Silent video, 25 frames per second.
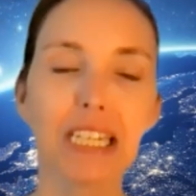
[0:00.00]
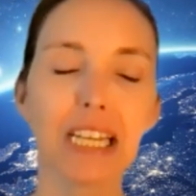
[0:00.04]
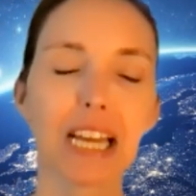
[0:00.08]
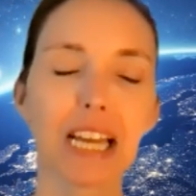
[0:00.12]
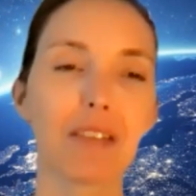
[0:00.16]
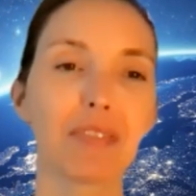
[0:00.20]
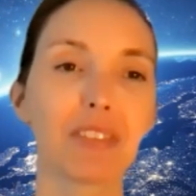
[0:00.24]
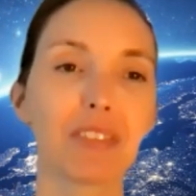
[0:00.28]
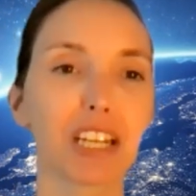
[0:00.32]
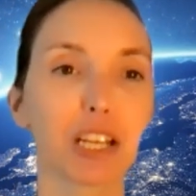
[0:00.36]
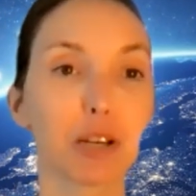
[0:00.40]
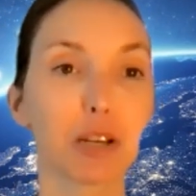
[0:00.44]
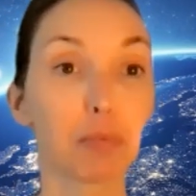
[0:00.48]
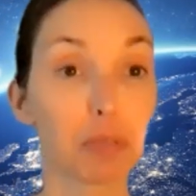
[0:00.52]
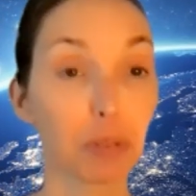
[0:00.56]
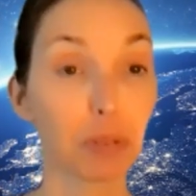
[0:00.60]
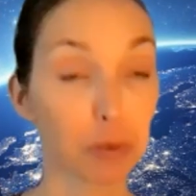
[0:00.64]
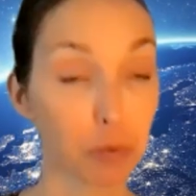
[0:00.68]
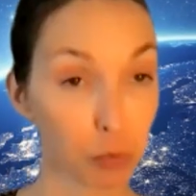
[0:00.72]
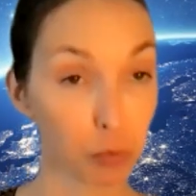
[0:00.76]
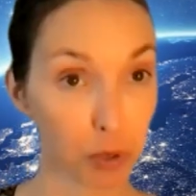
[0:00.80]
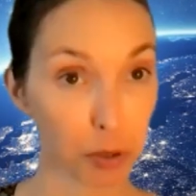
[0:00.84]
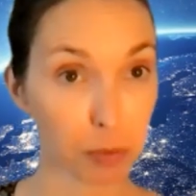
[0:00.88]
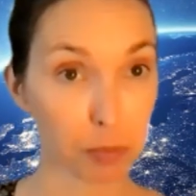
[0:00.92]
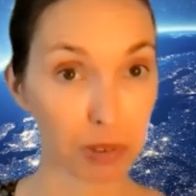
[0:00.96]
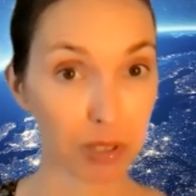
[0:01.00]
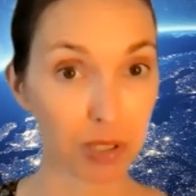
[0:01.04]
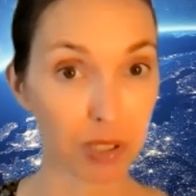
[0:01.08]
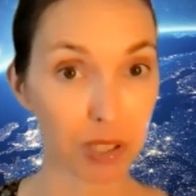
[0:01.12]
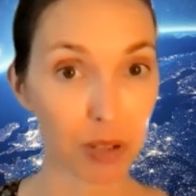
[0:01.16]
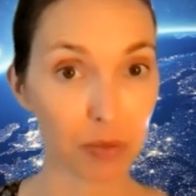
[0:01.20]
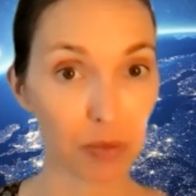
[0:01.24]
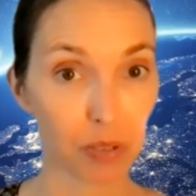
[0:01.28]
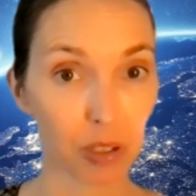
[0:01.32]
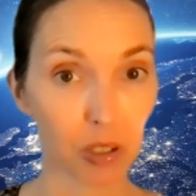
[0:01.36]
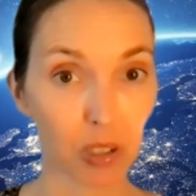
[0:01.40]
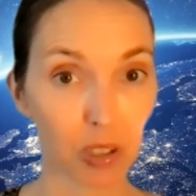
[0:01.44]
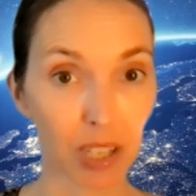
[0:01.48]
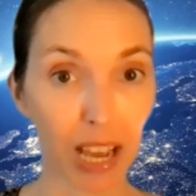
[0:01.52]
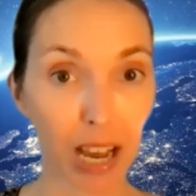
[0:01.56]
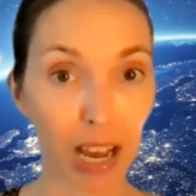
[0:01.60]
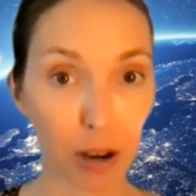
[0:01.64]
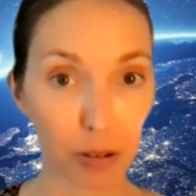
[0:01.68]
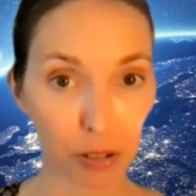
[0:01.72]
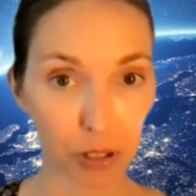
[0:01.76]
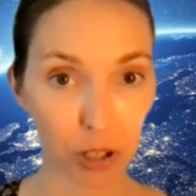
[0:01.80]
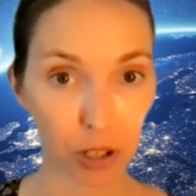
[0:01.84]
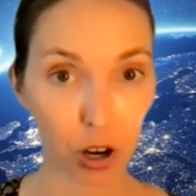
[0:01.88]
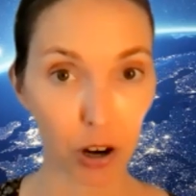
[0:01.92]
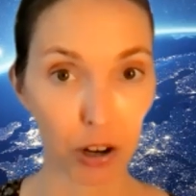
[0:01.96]
And then he would present these
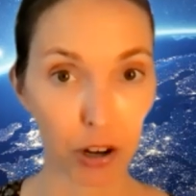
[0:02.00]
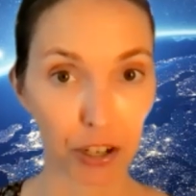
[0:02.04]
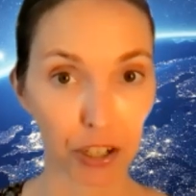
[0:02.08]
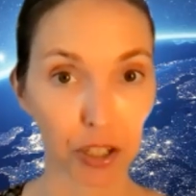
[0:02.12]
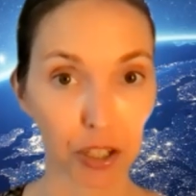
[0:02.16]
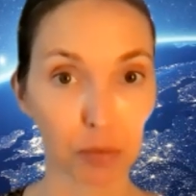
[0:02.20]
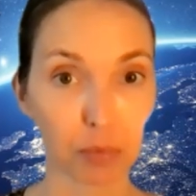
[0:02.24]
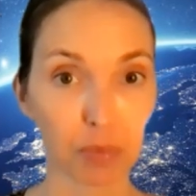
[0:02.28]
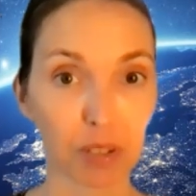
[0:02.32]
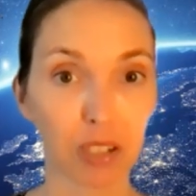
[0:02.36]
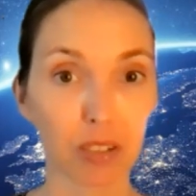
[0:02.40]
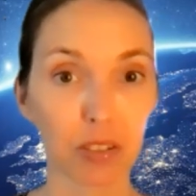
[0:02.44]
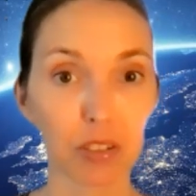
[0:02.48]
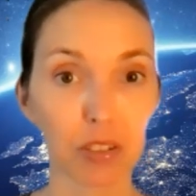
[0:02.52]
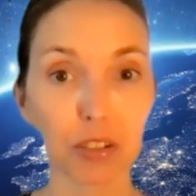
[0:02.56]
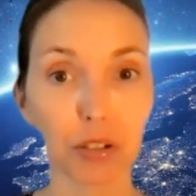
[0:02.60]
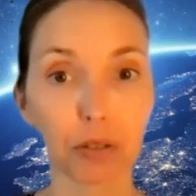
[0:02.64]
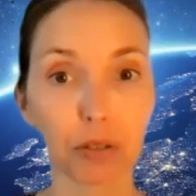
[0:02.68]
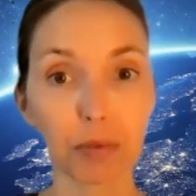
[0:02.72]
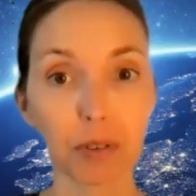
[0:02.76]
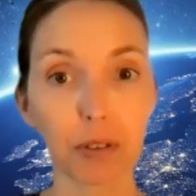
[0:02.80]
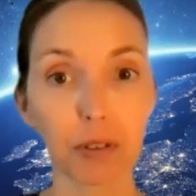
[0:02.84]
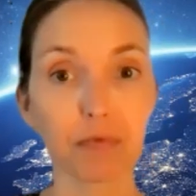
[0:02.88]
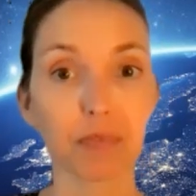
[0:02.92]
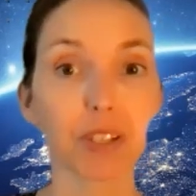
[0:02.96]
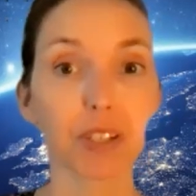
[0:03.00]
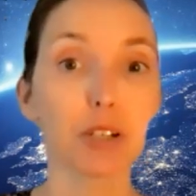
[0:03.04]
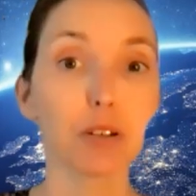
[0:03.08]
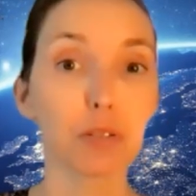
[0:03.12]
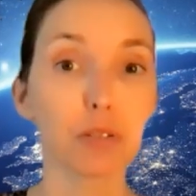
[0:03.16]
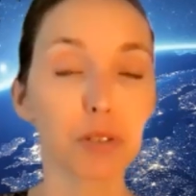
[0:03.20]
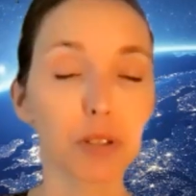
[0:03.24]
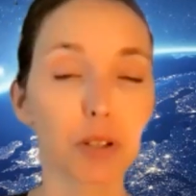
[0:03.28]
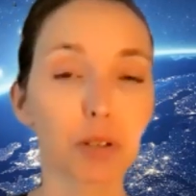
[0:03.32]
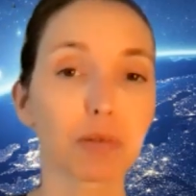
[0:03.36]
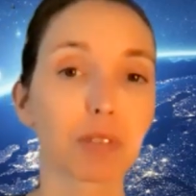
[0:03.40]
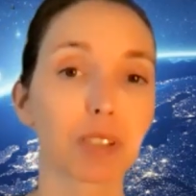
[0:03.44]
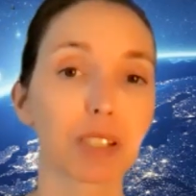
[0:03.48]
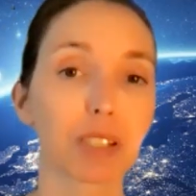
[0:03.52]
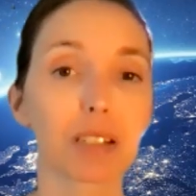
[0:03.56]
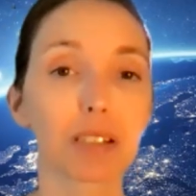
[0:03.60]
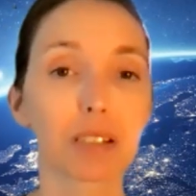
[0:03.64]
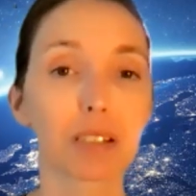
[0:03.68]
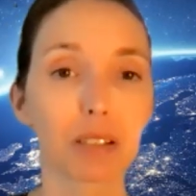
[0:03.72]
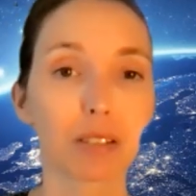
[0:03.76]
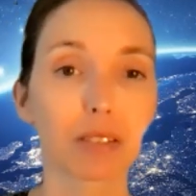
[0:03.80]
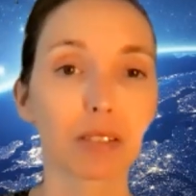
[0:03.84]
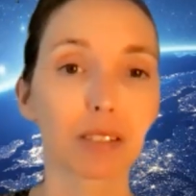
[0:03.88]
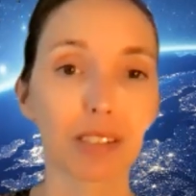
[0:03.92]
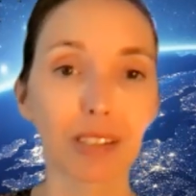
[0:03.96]
counter arguments to reveal those
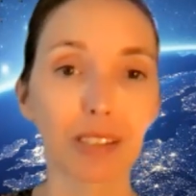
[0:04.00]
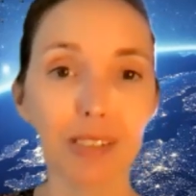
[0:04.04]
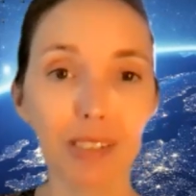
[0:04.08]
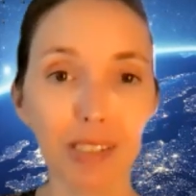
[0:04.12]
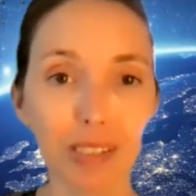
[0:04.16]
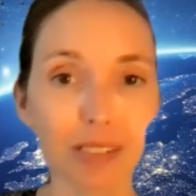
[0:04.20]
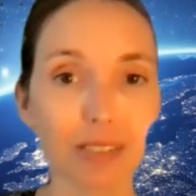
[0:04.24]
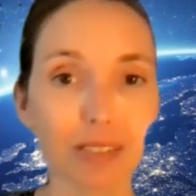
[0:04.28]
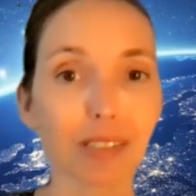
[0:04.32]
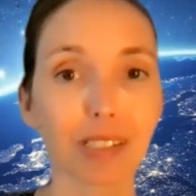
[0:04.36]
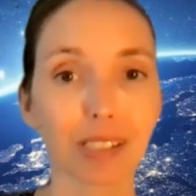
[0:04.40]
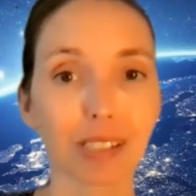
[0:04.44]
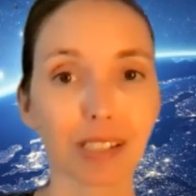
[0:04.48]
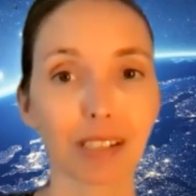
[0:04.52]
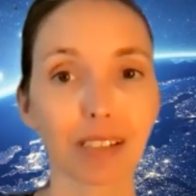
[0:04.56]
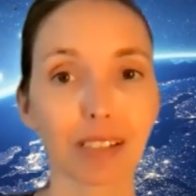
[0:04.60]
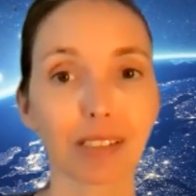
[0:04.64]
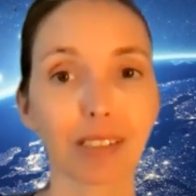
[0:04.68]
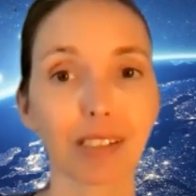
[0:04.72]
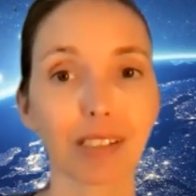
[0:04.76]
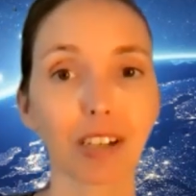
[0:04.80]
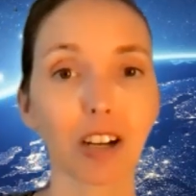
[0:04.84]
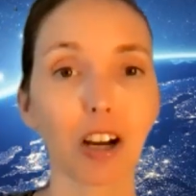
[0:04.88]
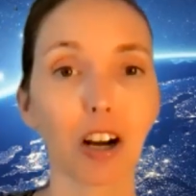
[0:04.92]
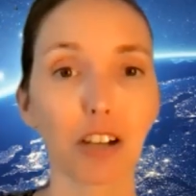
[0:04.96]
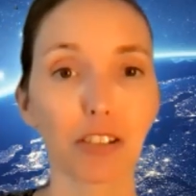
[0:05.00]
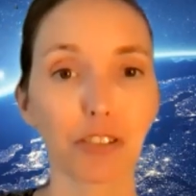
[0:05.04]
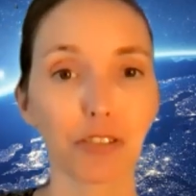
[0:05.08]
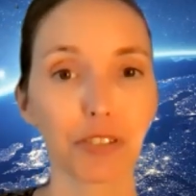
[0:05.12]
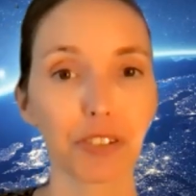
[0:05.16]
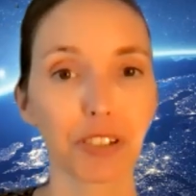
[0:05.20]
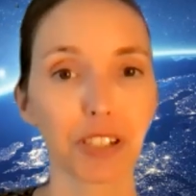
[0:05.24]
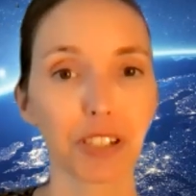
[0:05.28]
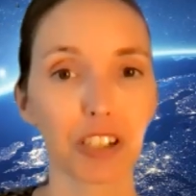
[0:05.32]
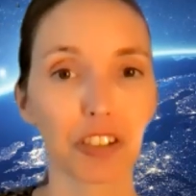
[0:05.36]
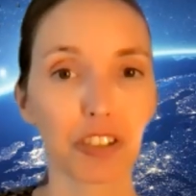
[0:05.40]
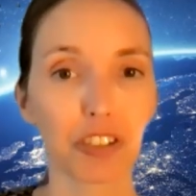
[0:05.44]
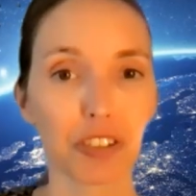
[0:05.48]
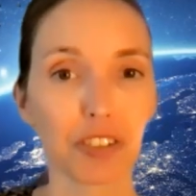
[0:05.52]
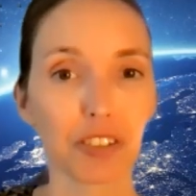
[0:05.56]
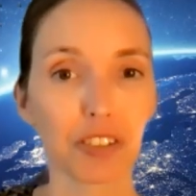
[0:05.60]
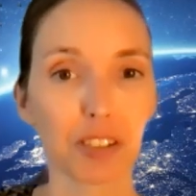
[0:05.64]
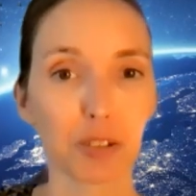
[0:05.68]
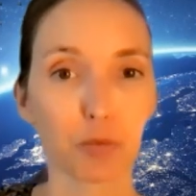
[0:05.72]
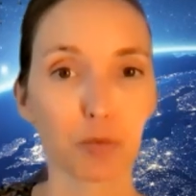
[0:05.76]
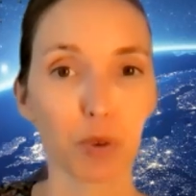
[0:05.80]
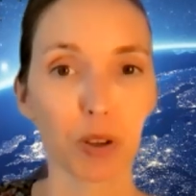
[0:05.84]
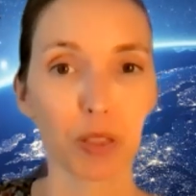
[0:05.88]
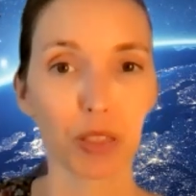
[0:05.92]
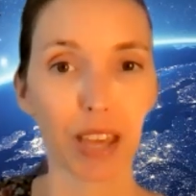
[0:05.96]
inconsistencies and
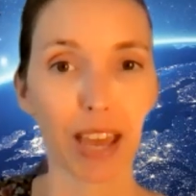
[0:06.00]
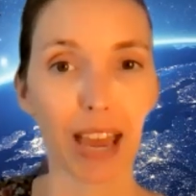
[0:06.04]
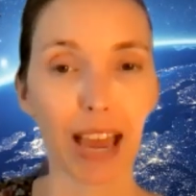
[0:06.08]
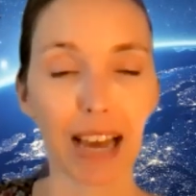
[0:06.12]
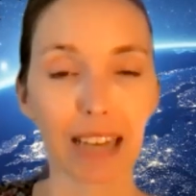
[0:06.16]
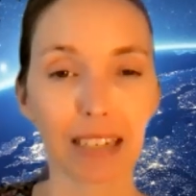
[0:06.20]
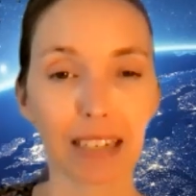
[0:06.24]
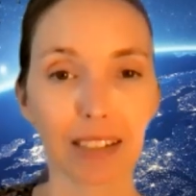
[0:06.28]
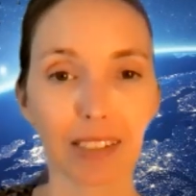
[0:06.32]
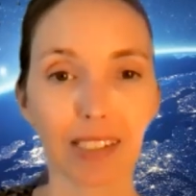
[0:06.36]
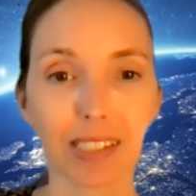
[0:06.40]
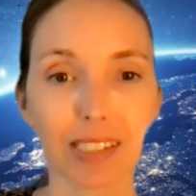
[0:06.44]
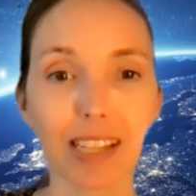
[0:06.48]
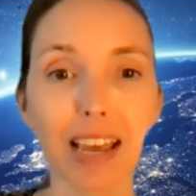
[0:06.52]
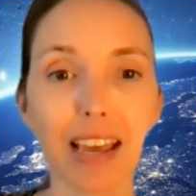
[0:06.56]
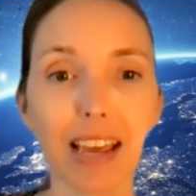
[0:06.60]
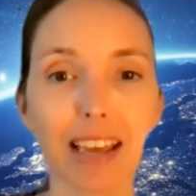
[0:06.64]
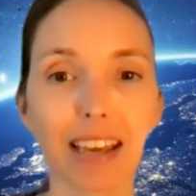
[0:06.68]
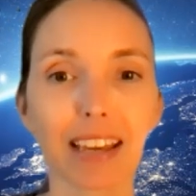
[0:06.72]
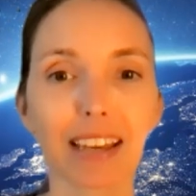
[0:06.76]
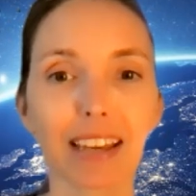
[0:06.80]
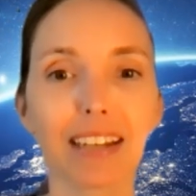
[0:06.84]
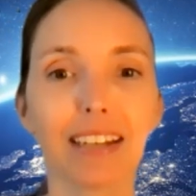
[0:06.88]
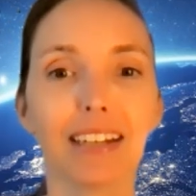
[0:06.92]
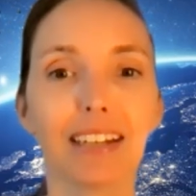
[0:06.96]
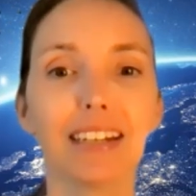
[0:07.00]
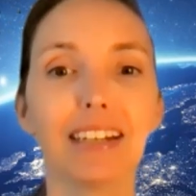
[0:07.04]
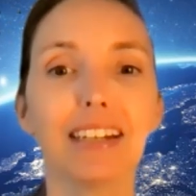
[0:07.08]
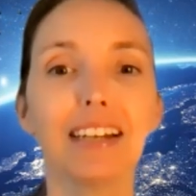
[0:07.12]
contradictions in what they had to say.